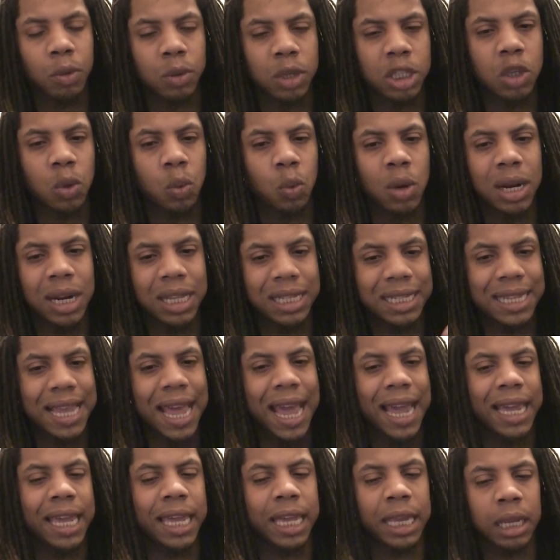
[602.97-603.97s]
was the one
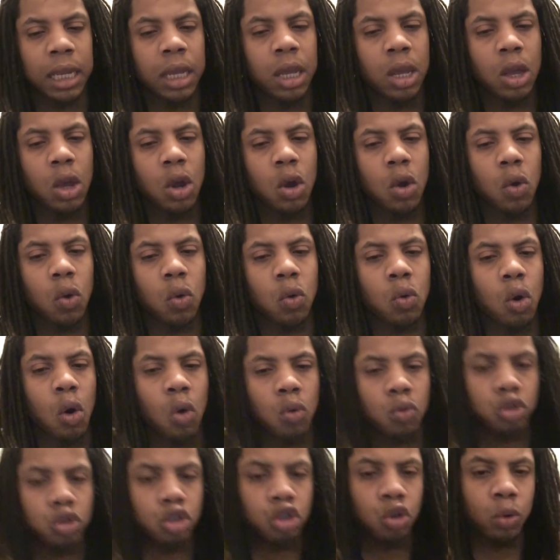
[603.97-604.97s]
attacking
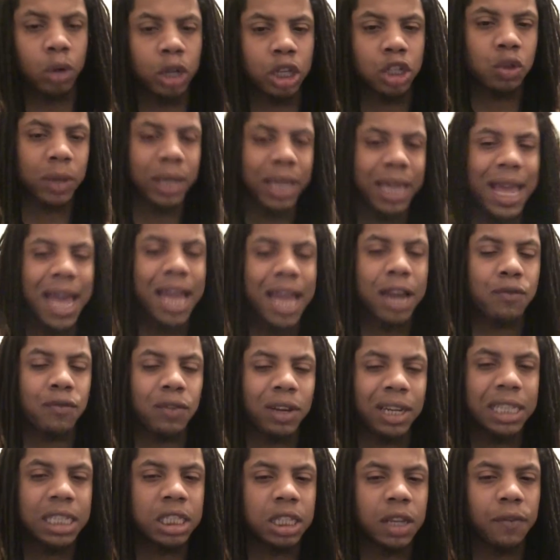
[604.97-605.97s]
Uhon's unit, so he hadn't
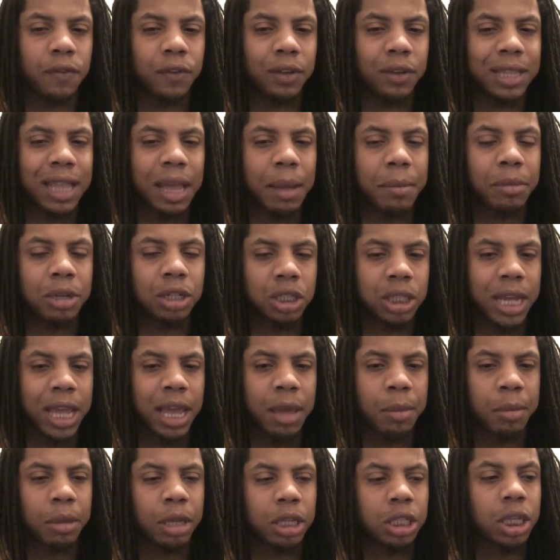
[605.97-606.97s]
really suffered that much
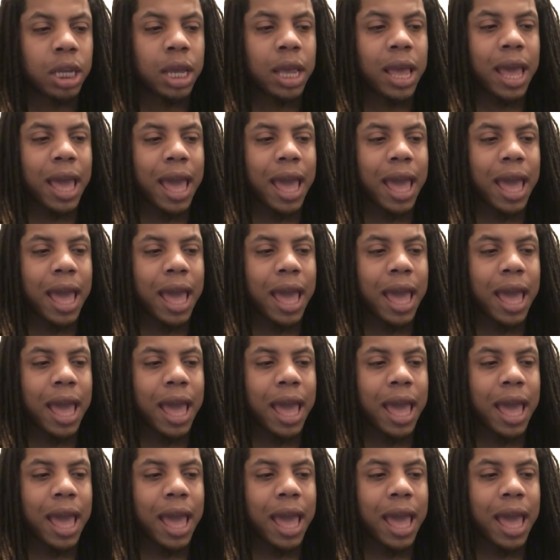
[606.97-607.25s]
damage.